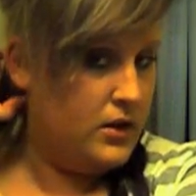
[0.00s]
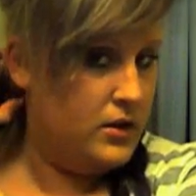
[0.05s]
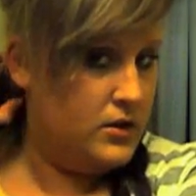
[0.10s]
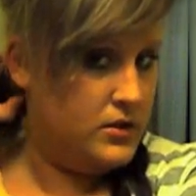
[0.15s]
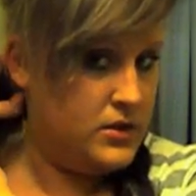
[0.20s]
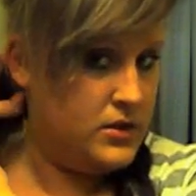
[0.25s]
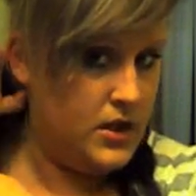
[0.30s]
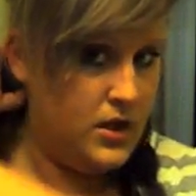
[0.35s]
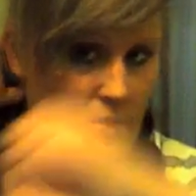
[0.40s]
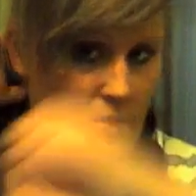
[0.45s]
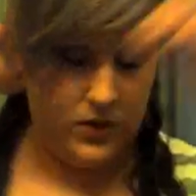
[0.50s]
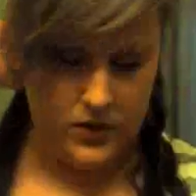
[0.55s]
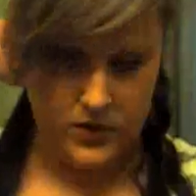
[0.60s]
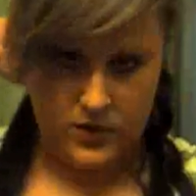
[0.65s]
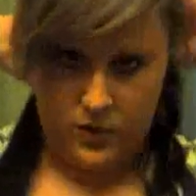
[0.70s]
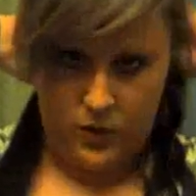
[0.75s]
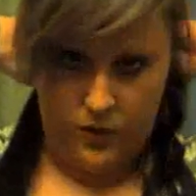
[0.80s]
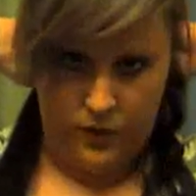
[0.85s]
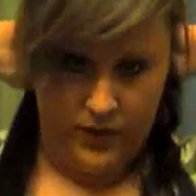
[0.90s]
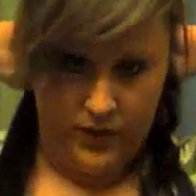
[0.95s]
So let's
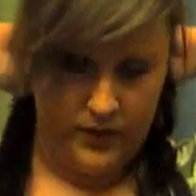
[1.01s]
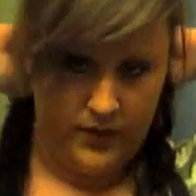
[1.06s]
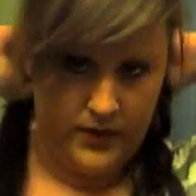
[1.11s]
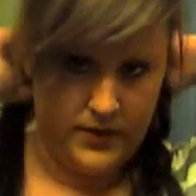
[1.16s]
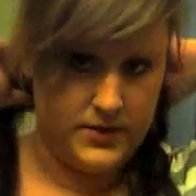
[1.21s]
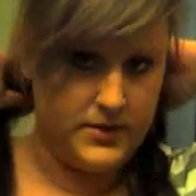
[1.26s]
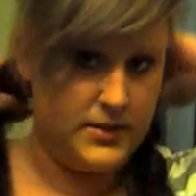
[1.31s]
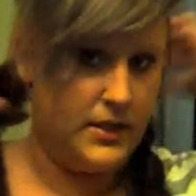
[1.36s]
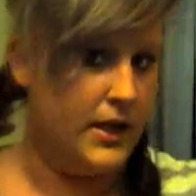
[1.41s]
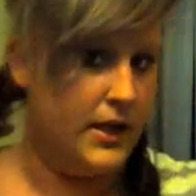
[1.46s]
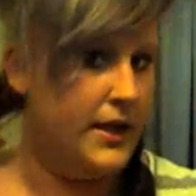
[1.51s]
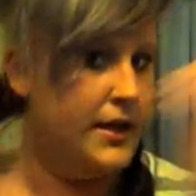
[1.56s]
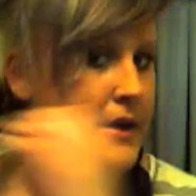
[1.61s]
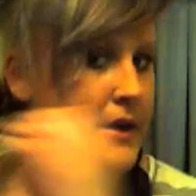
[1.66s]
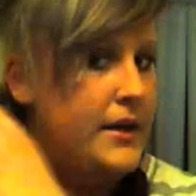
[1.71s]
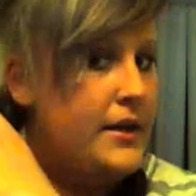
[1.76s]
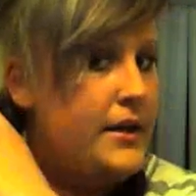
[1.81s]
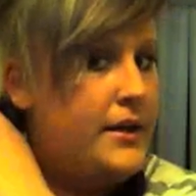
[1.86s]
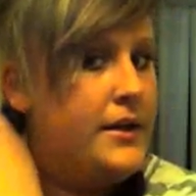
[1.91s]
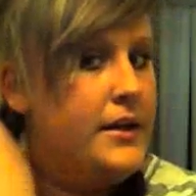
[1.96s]
go over to this side,
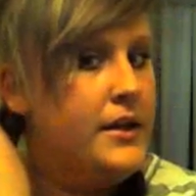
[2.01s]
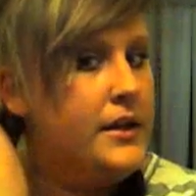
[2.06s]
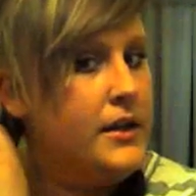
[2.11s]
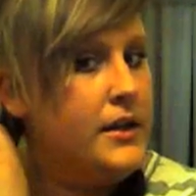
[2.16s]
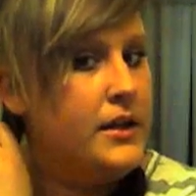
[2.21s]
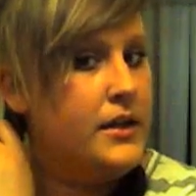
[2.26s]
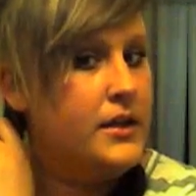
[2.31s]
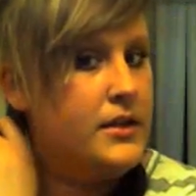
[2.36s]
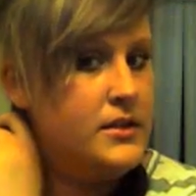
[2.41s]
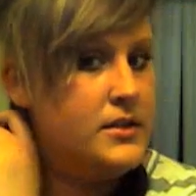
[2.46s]
and